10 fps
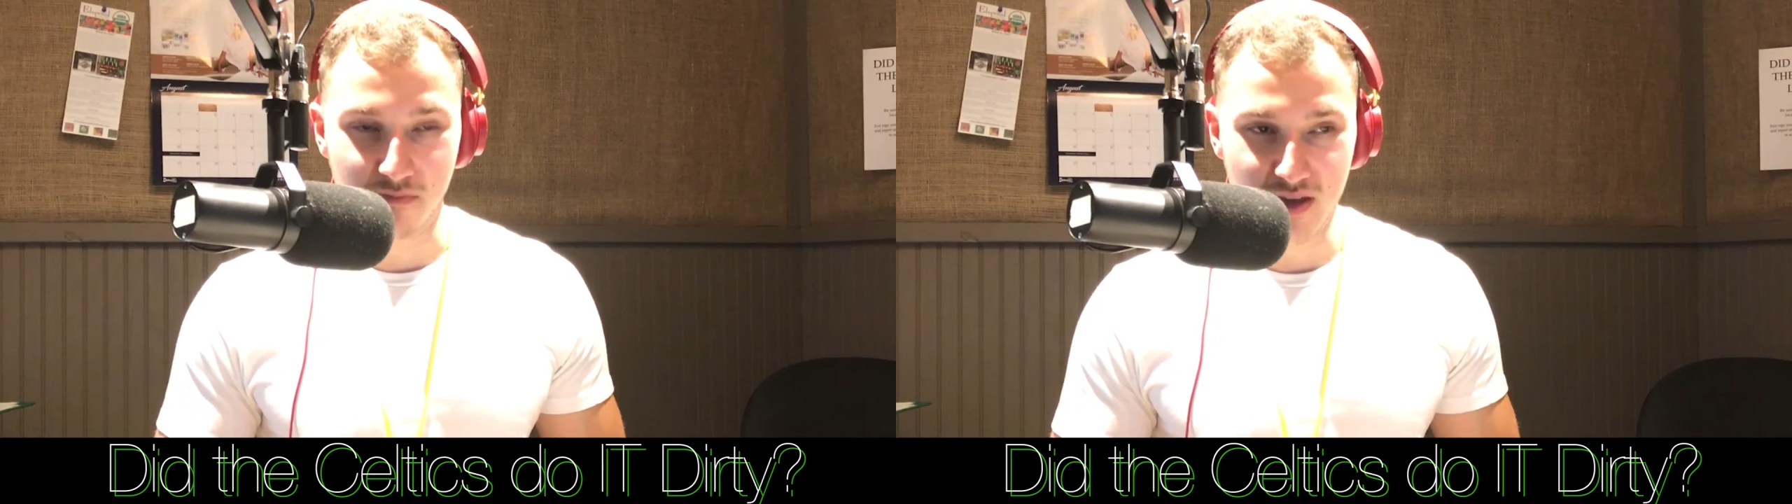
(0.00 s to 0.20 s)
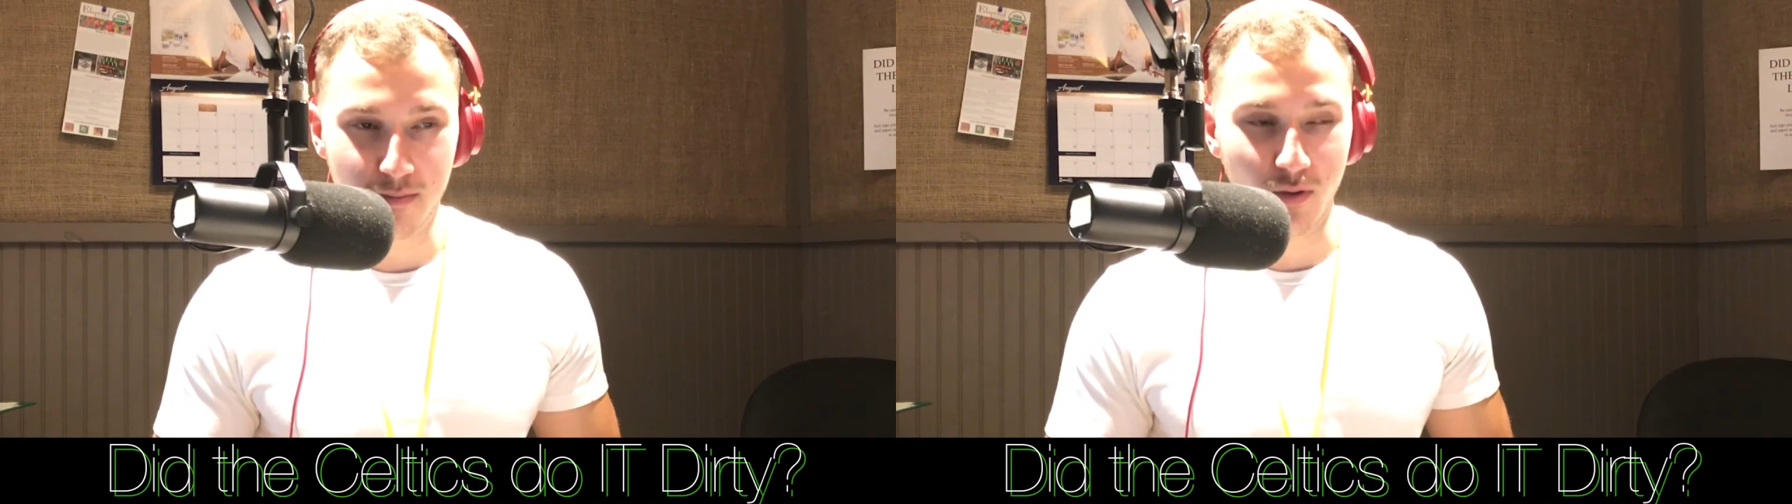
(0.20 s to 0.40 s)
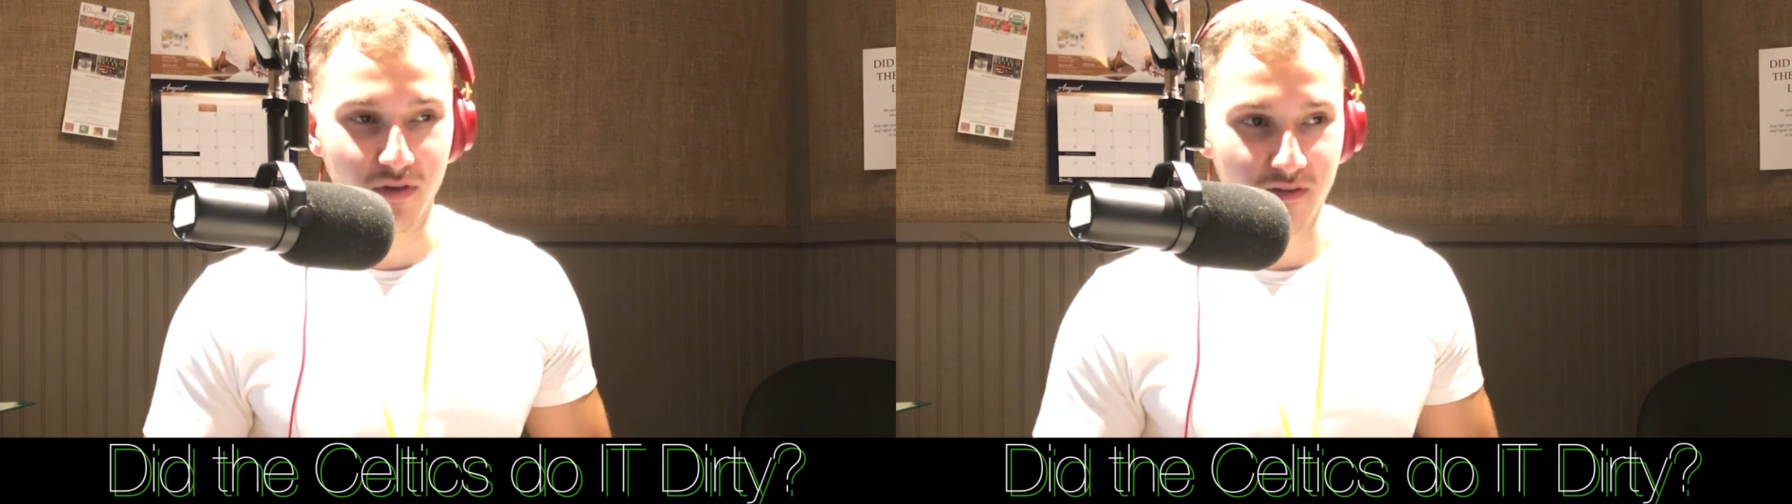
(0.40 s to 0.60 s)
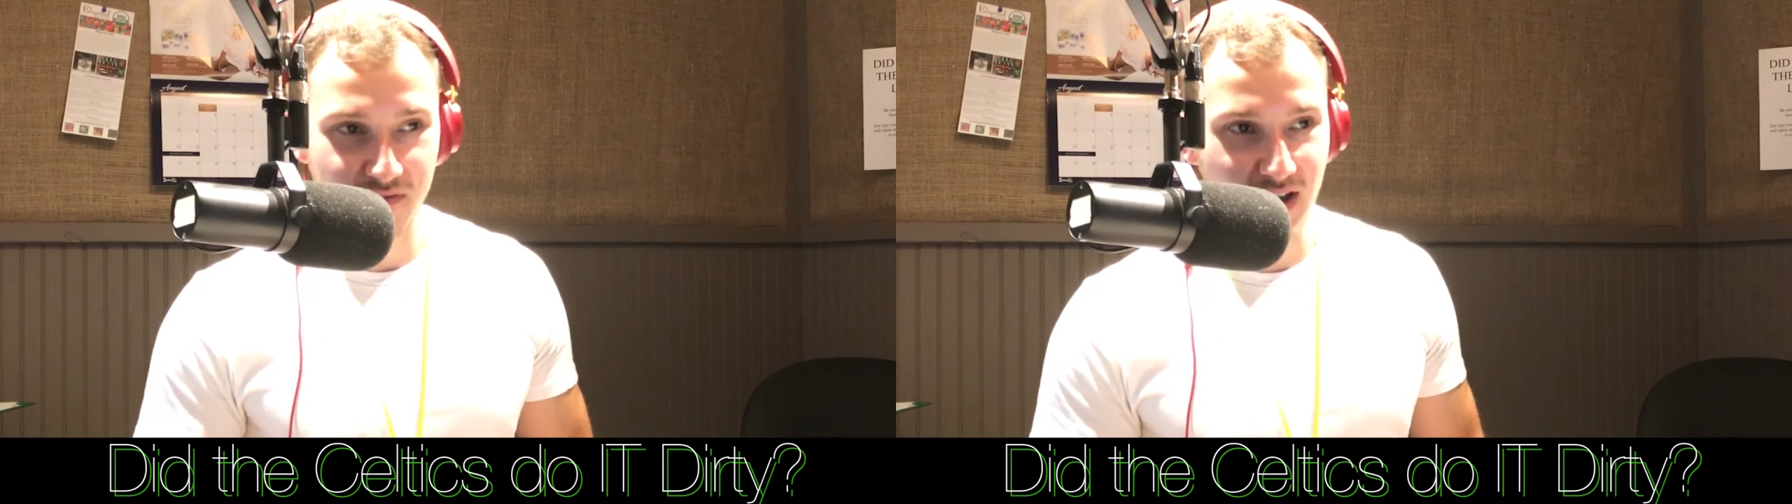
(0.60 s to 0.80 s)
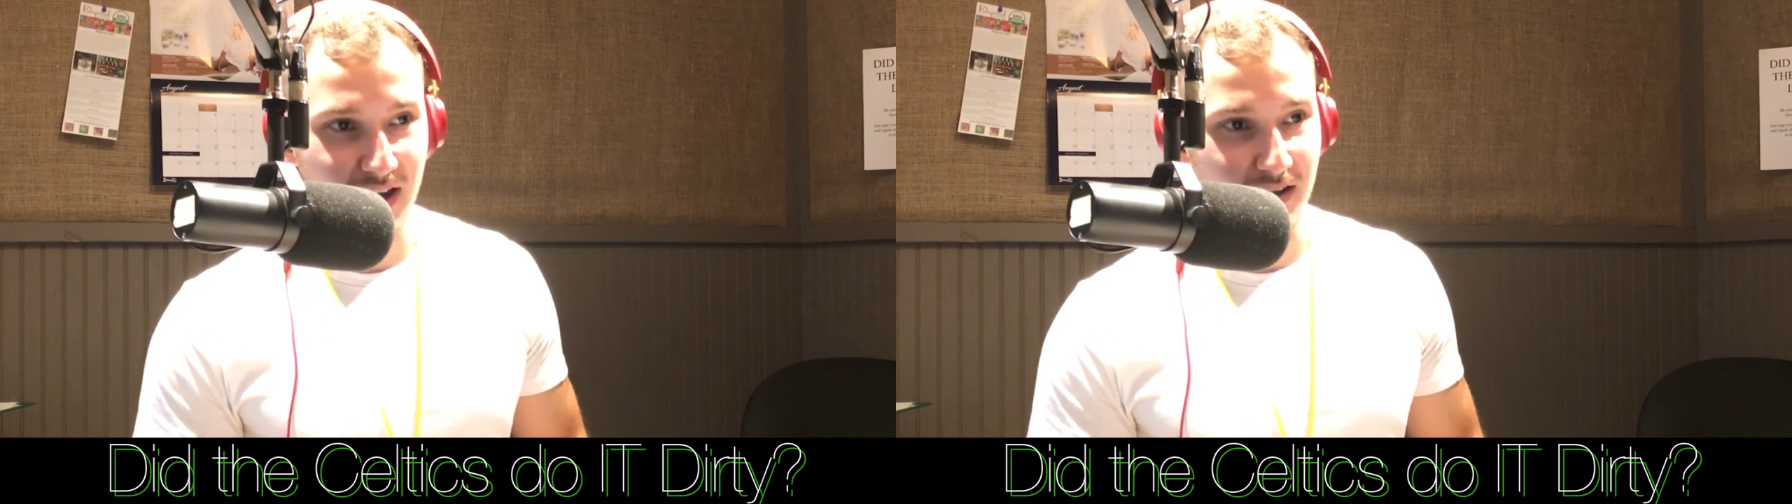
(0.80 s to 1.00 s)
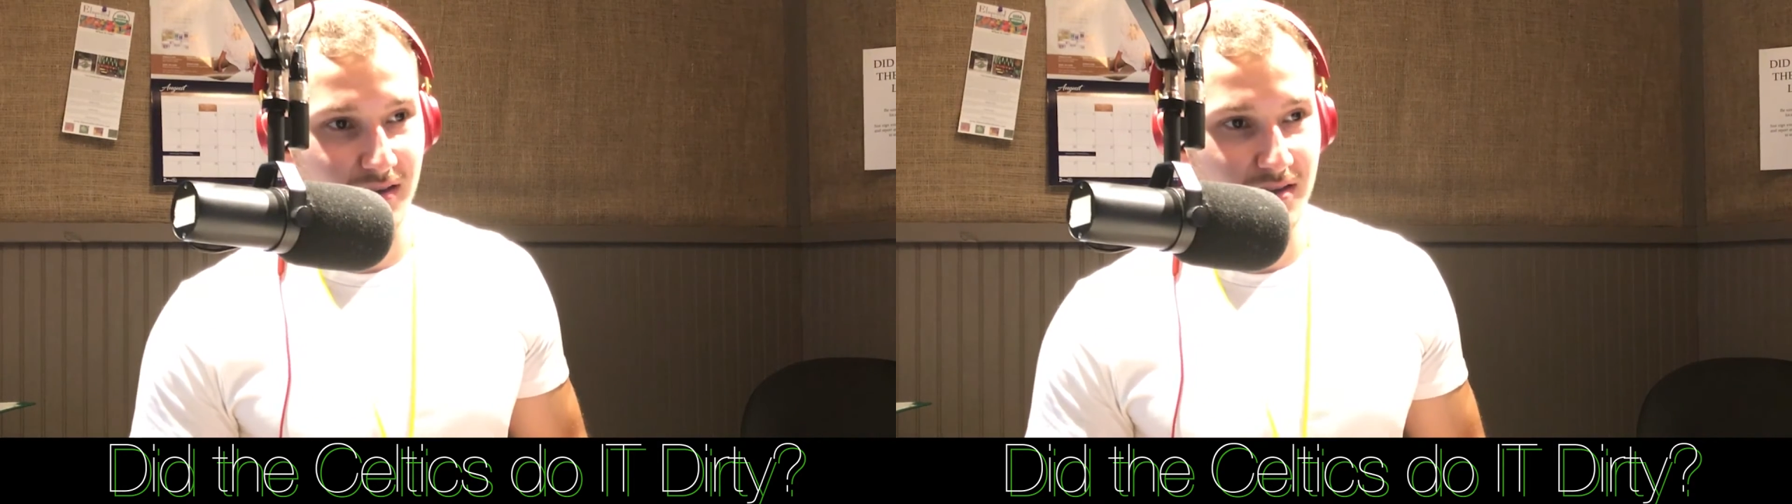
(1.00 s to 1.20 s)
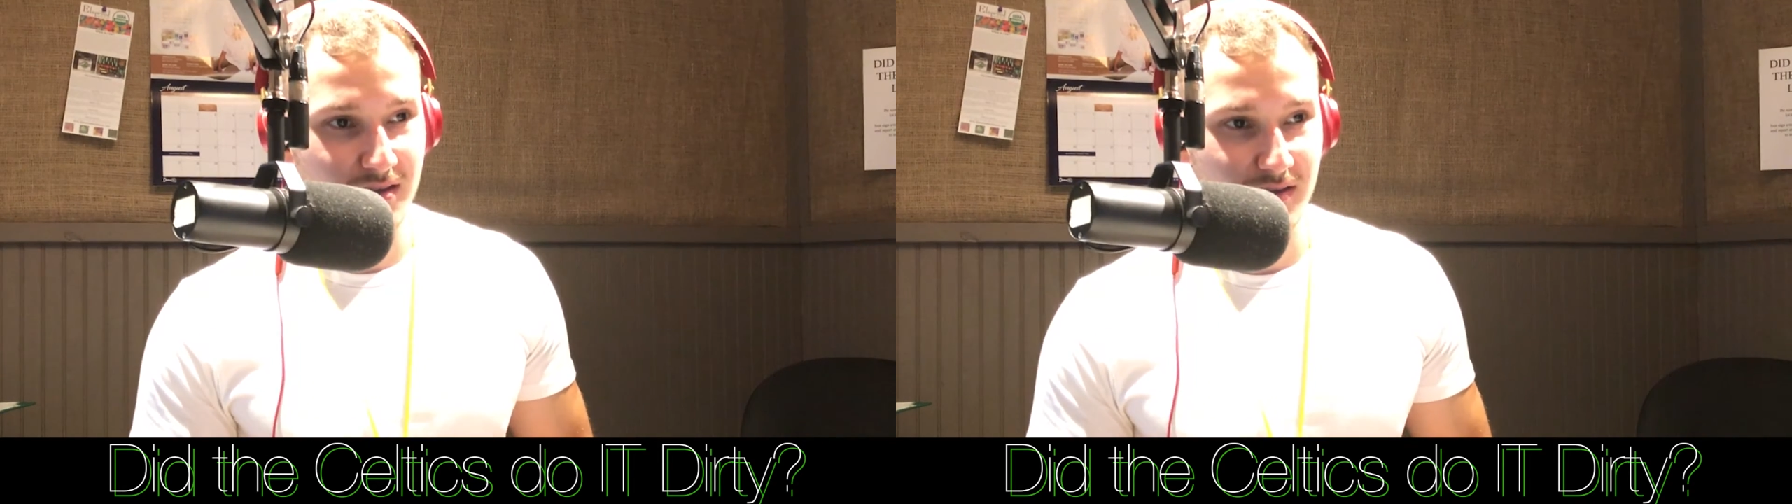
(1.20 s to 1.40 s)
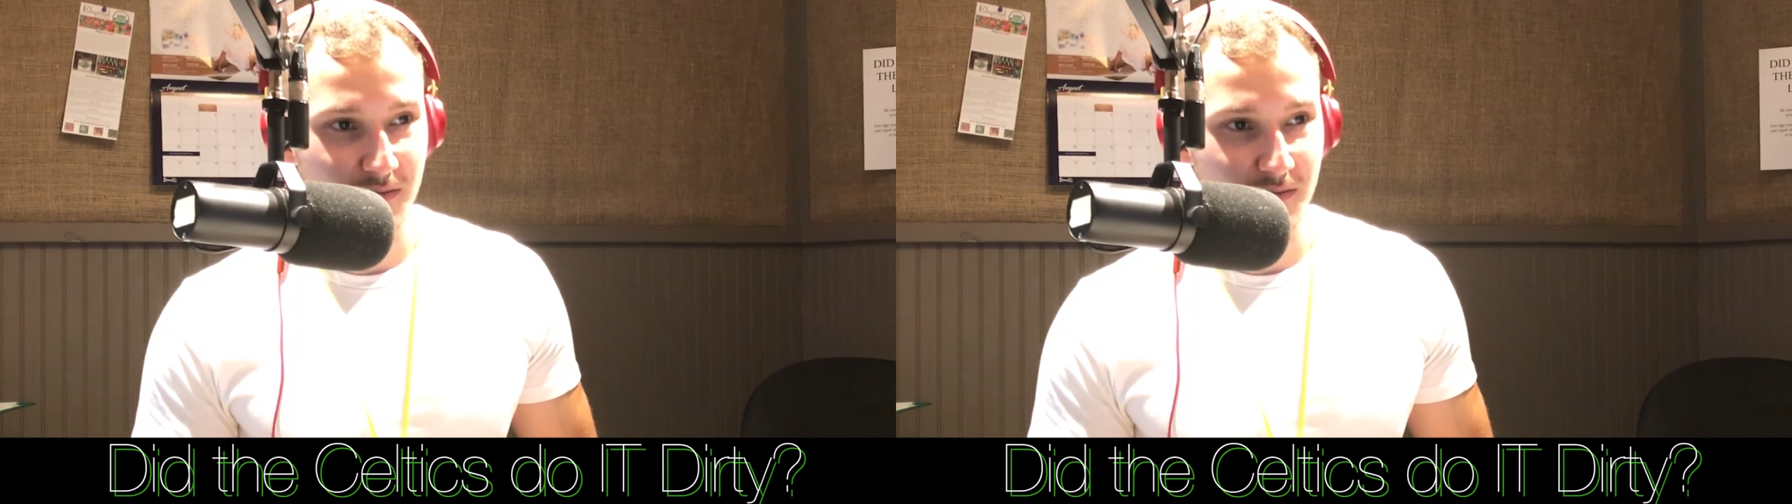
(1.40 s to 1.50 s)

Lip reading: people and the fans,